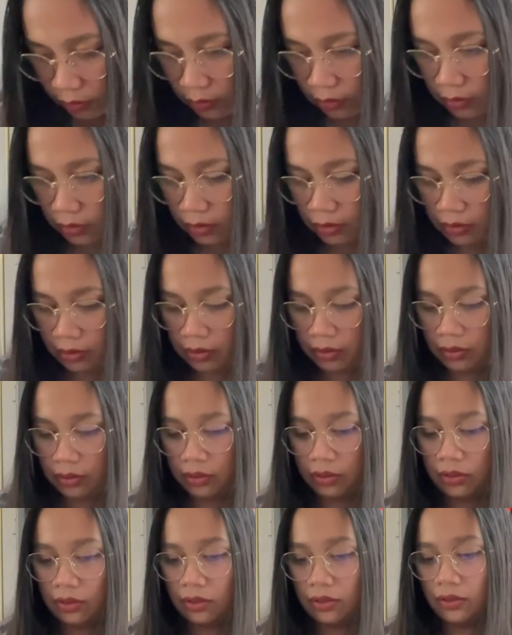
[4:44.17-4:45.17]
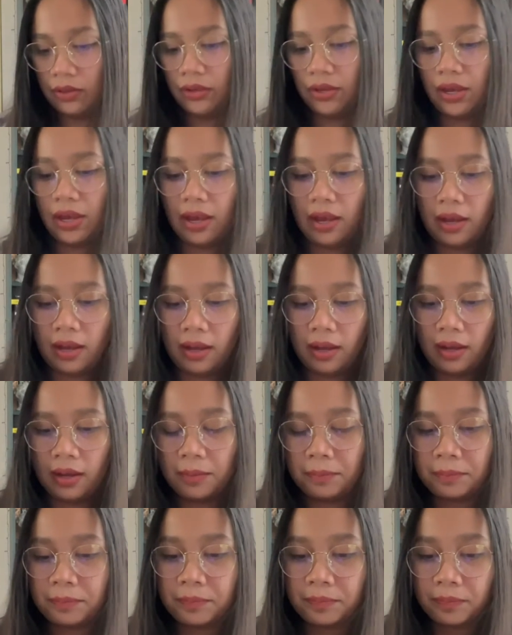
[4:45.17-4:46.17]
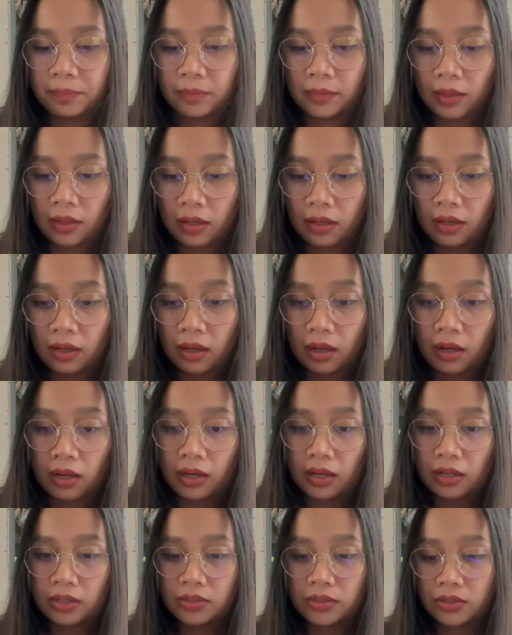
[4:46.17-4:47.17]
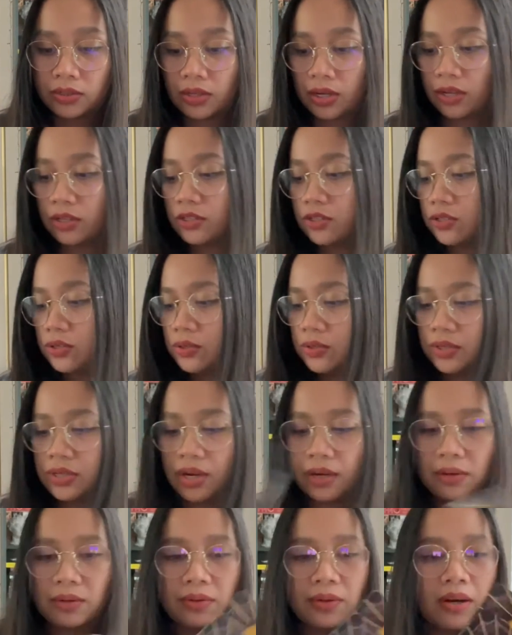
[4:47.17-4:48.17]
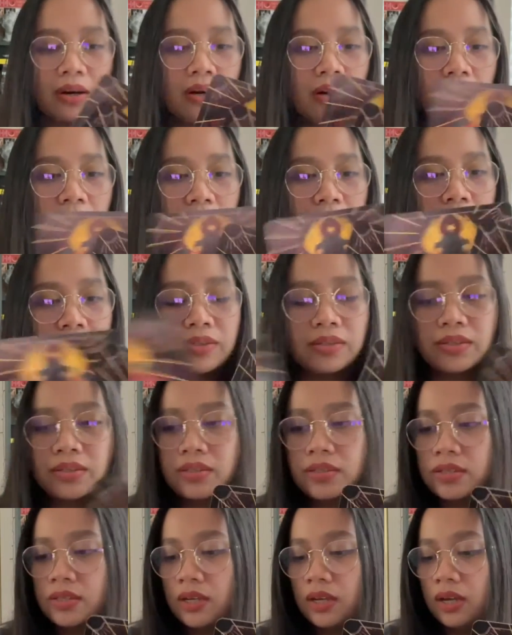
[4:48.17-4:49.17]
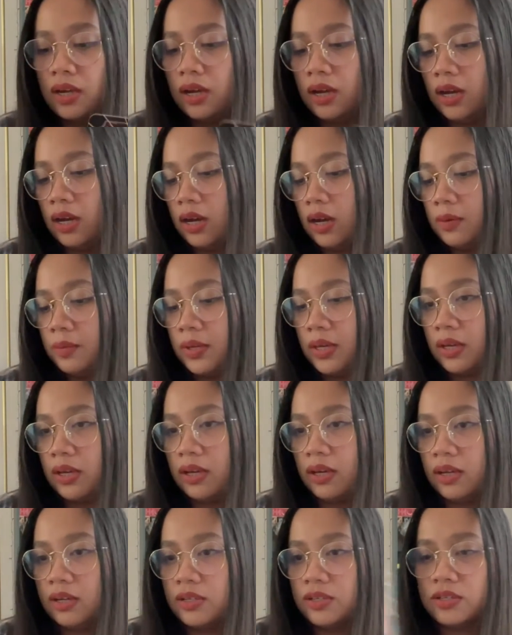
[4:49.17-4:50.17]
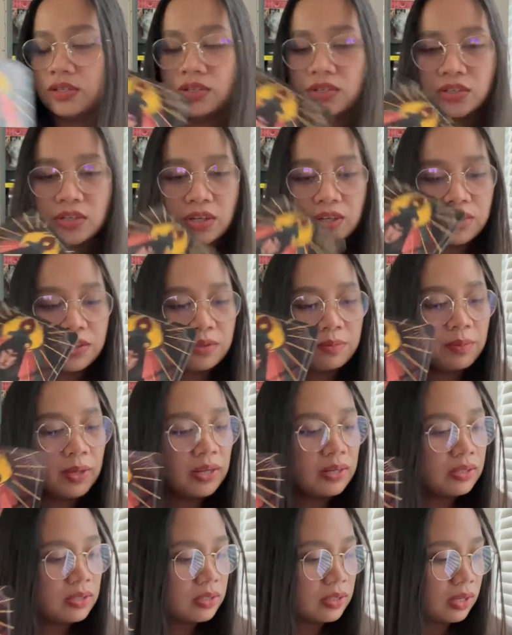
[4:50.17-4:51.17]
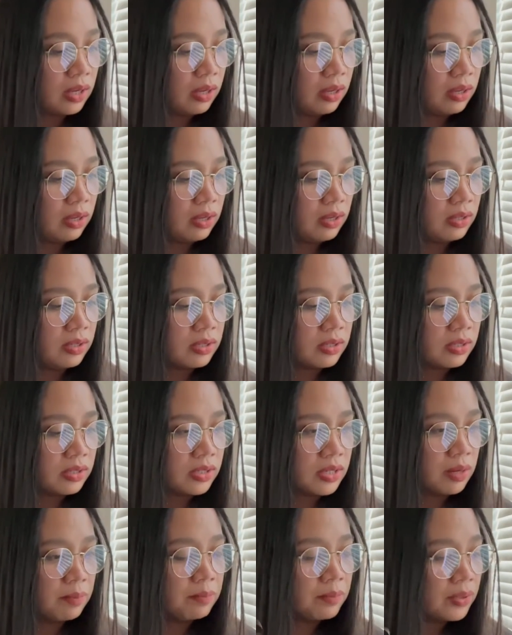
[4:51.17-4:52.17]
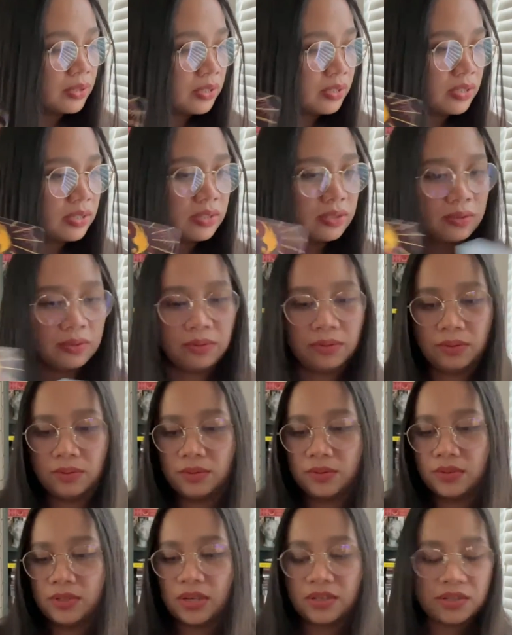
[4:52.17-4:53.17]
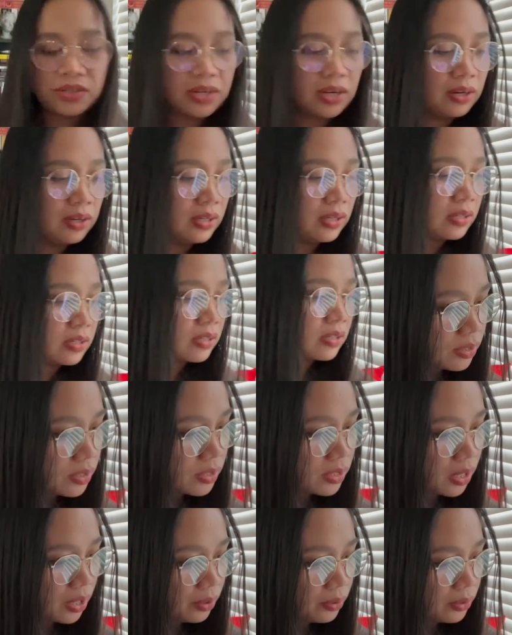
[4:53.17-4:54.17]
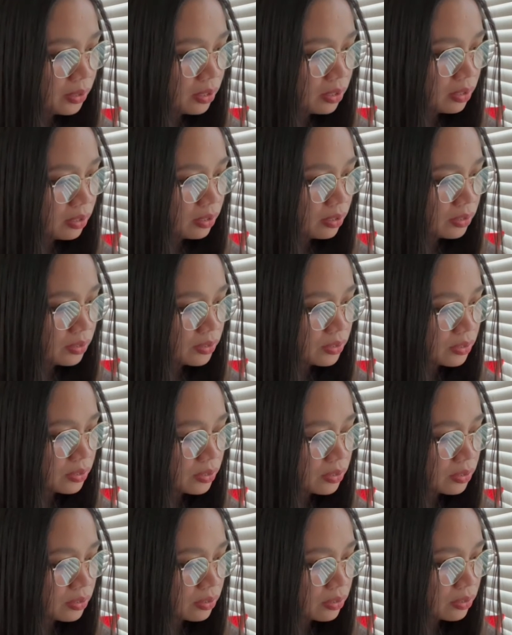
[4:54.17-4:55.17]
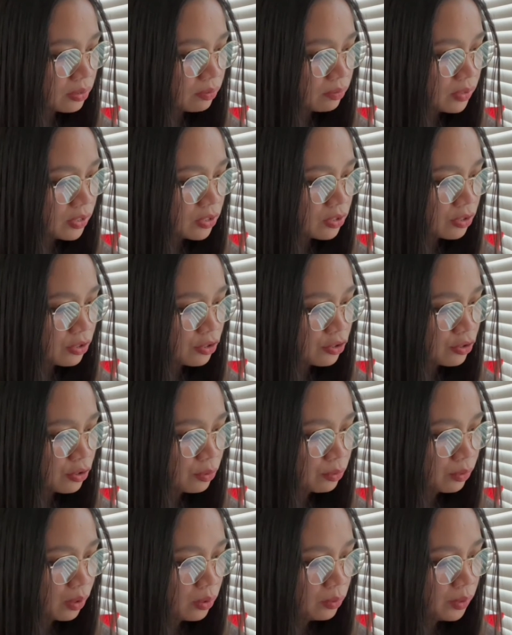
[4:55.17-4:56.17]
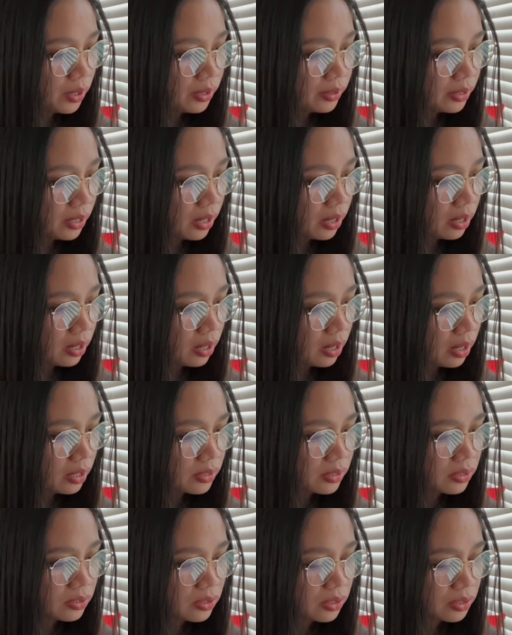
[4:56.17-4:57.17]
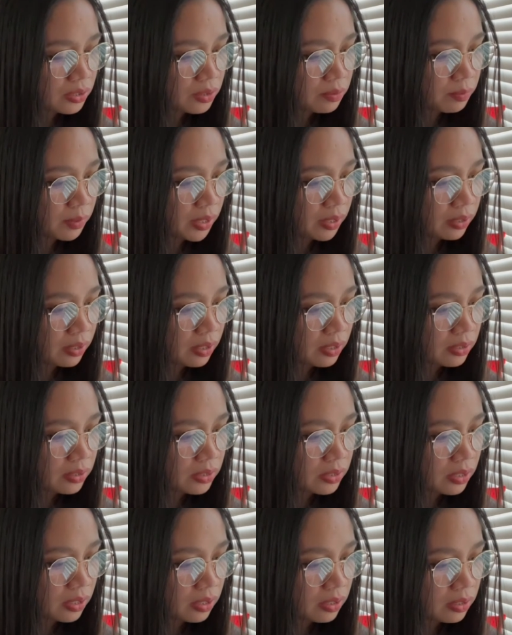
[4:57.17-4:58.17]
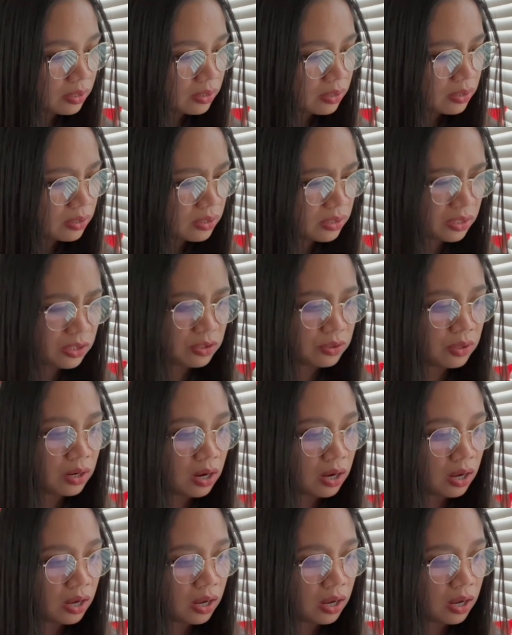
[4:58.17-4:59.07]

Oh, yeah. So you got two tarot cards. We got the Judgment and Temperance. Ooh, Sagittarius. The tarot cards features Rowan as the Judgment and Citra